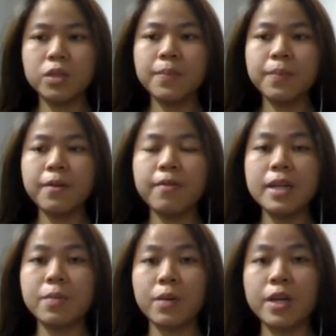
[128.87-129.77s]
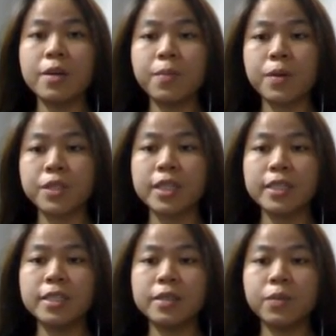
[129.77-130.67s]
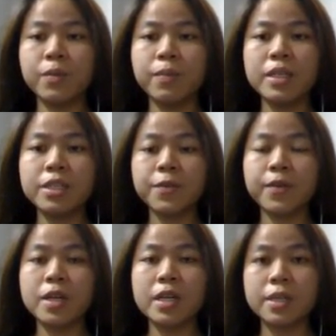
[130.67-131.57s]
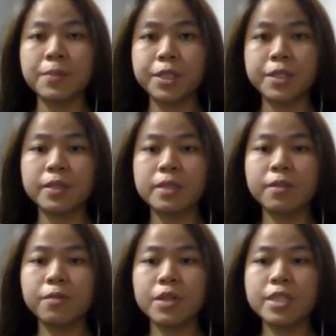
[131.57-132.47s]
To simplify the modeling process, we make several assumptions.